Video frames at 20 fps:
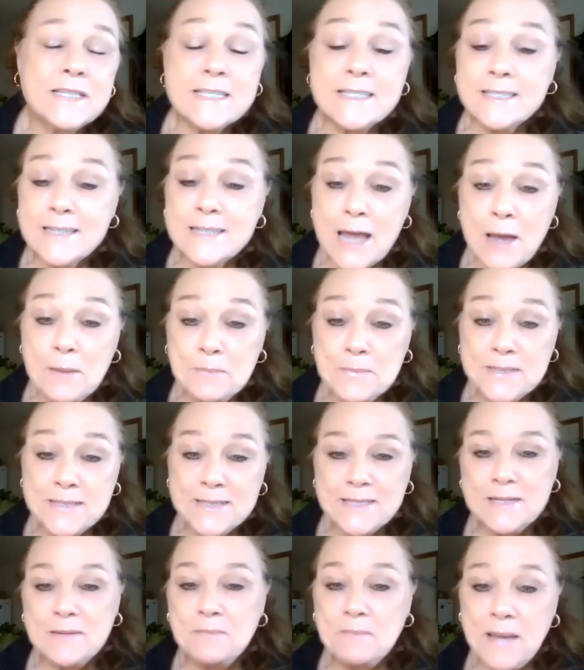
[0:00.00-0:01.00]
the
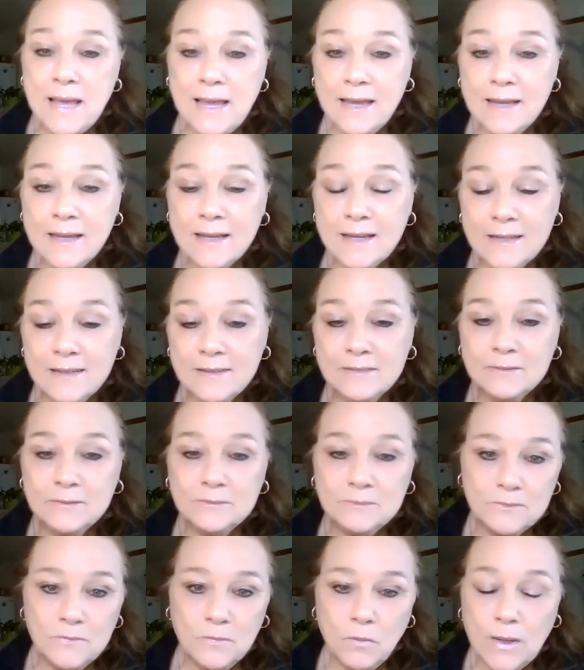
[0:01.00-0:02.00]
steps to make
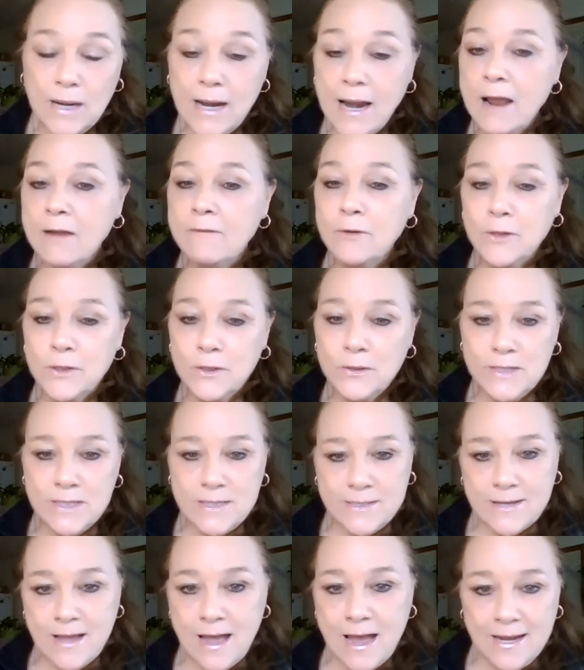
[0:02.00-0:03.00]
whatever you
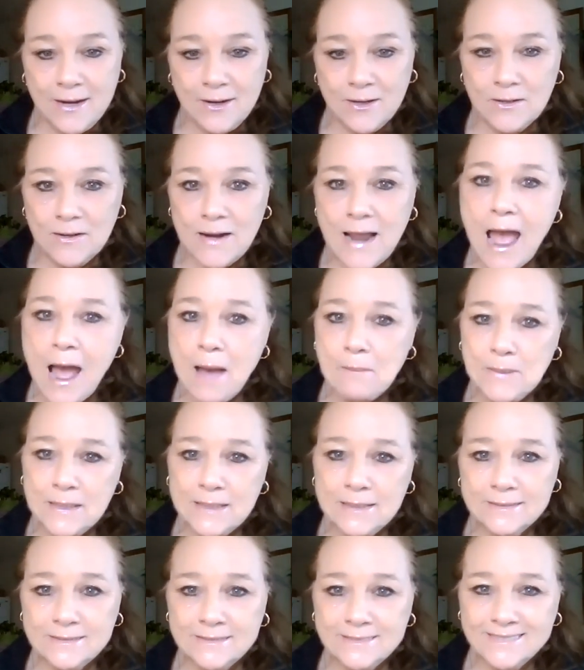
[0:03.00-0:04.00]
desire
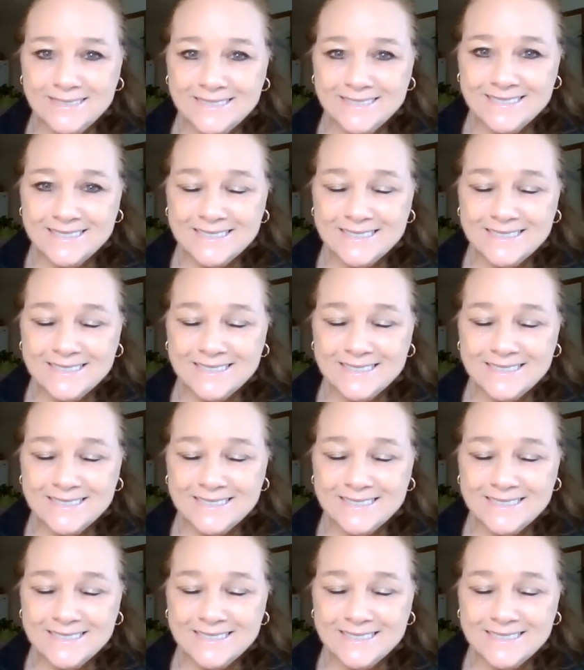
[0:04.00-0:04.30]
happen.